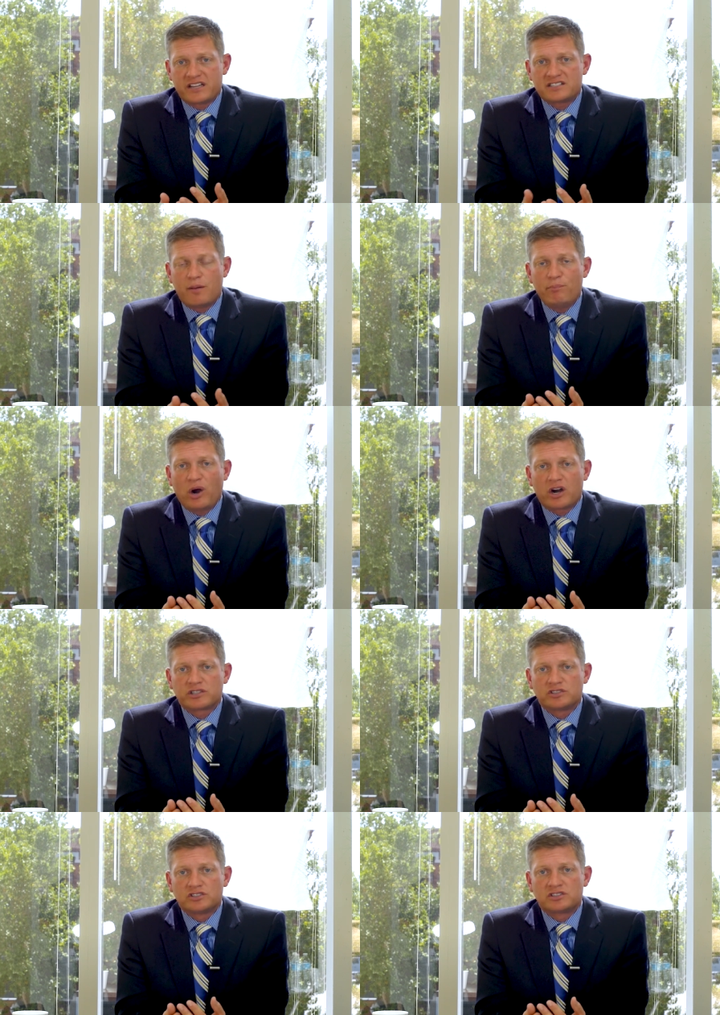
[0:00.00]
some
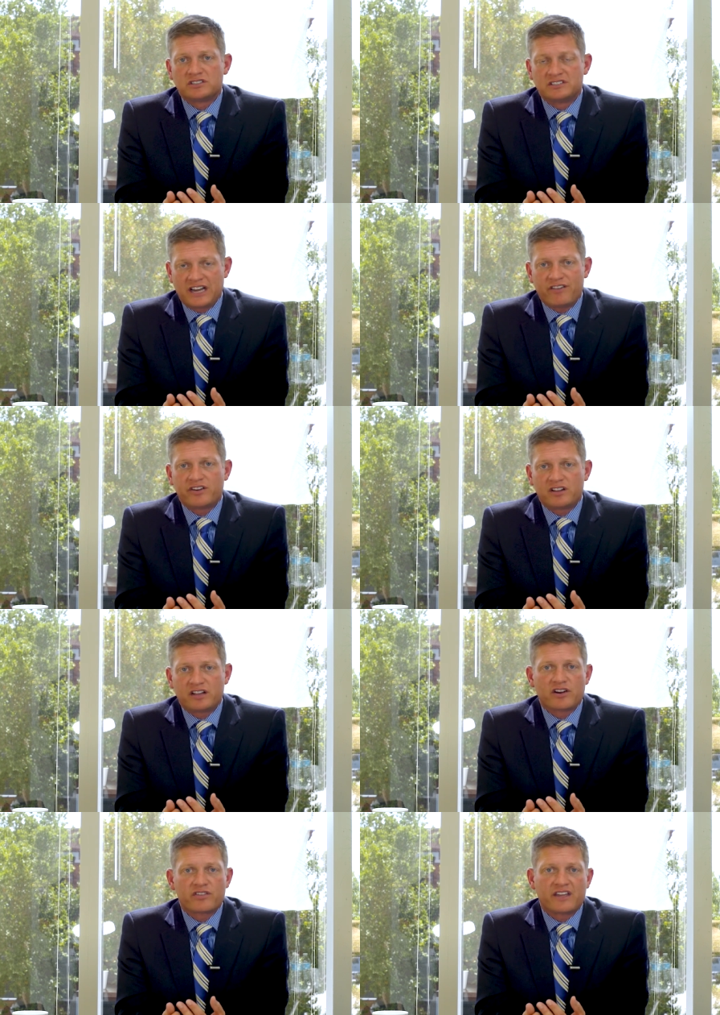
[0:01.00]
parcels
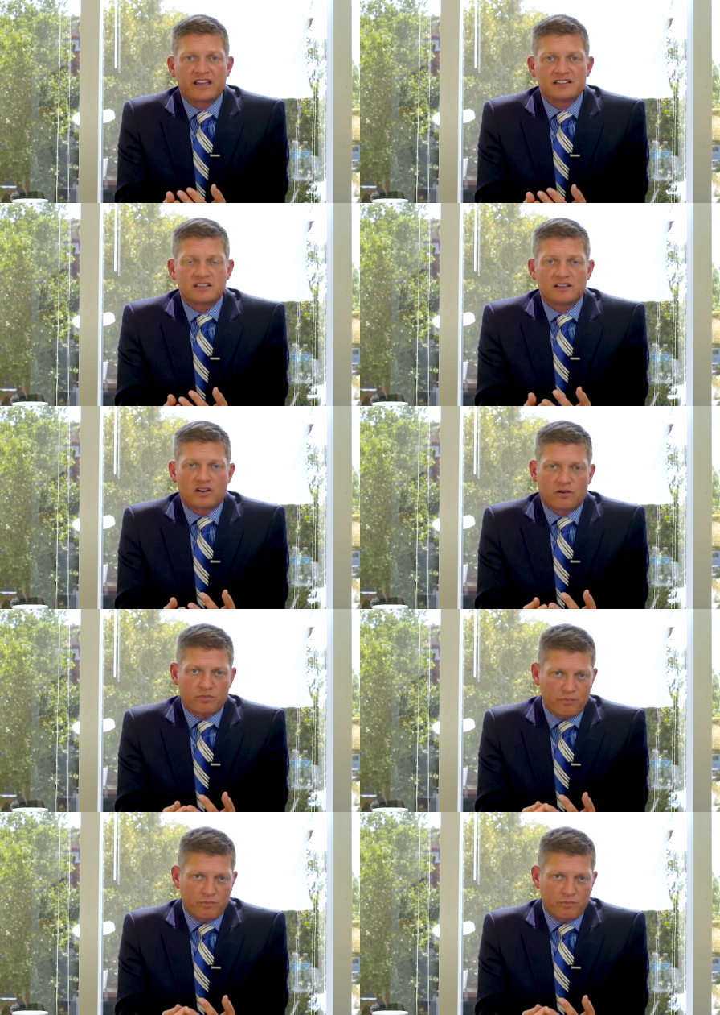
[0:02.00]
definitely are things or